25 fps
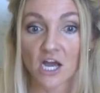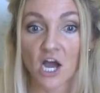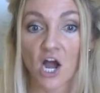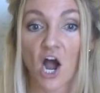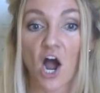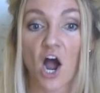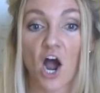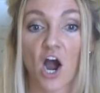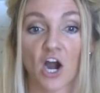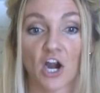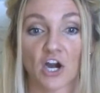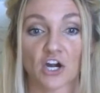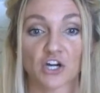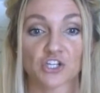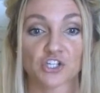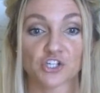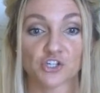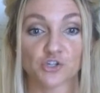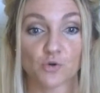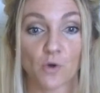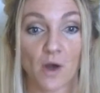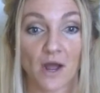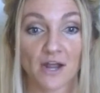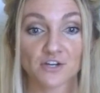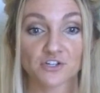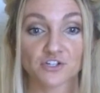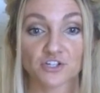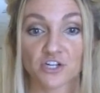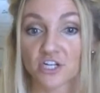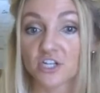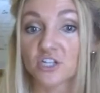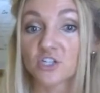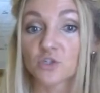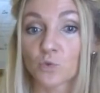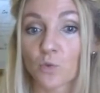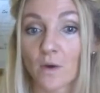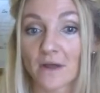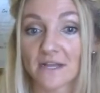are
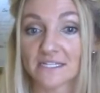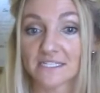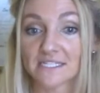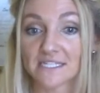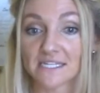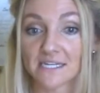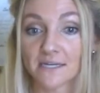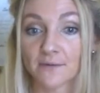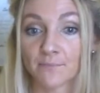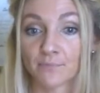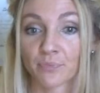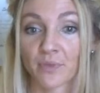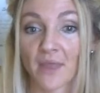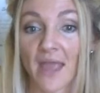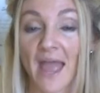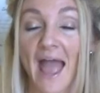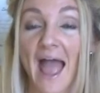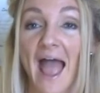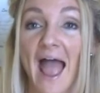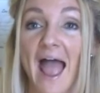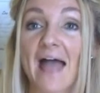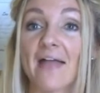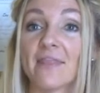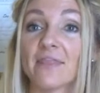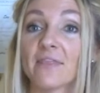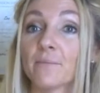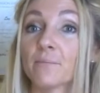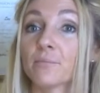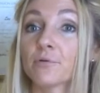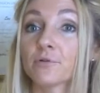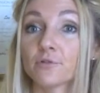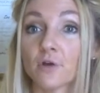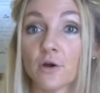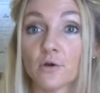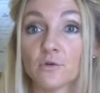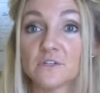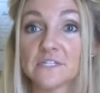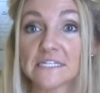220 and the
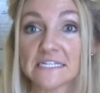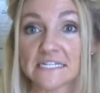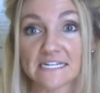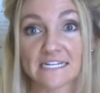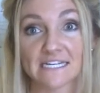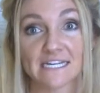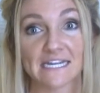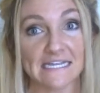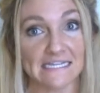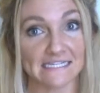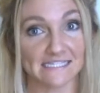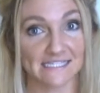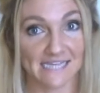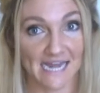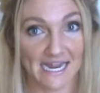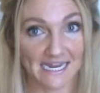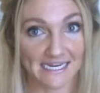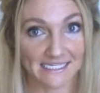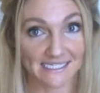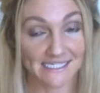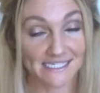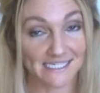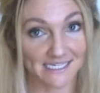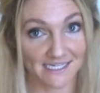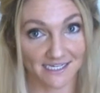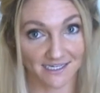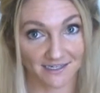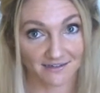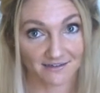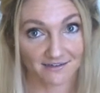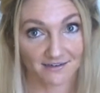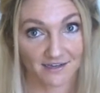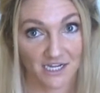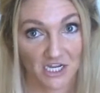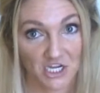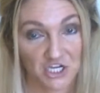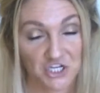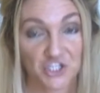protein is 19.
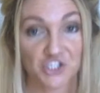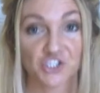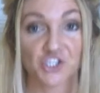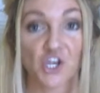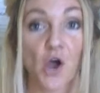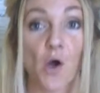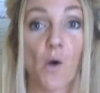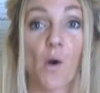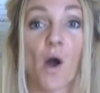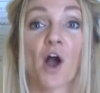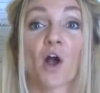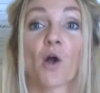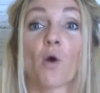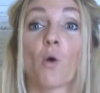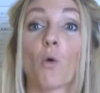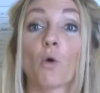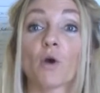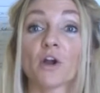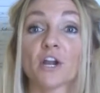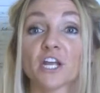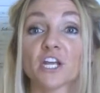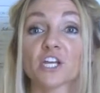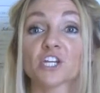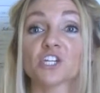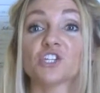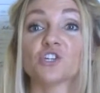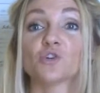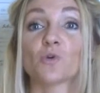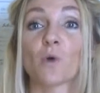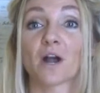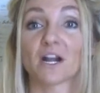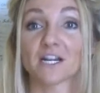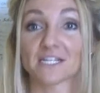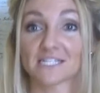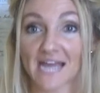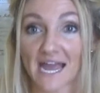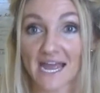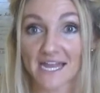So according to
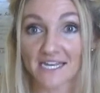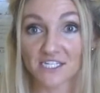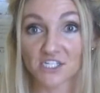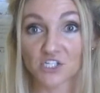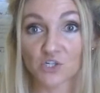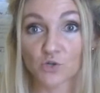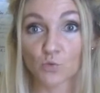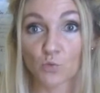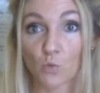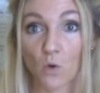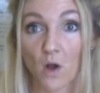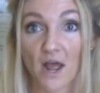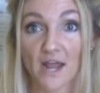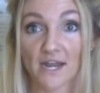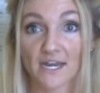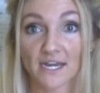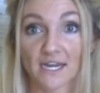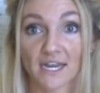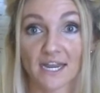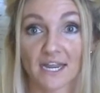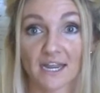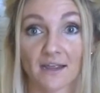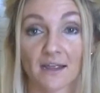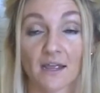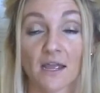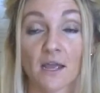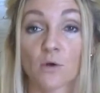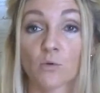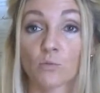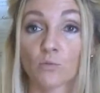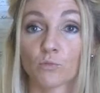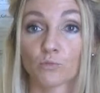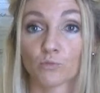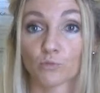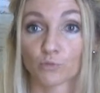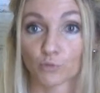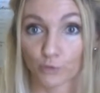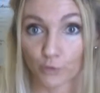our 10-to-1
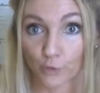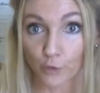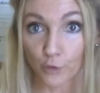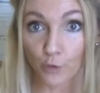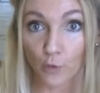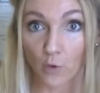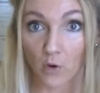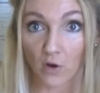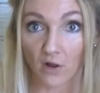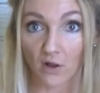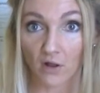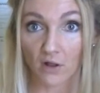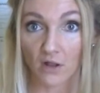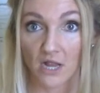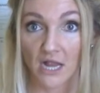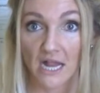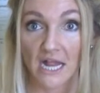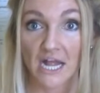rule,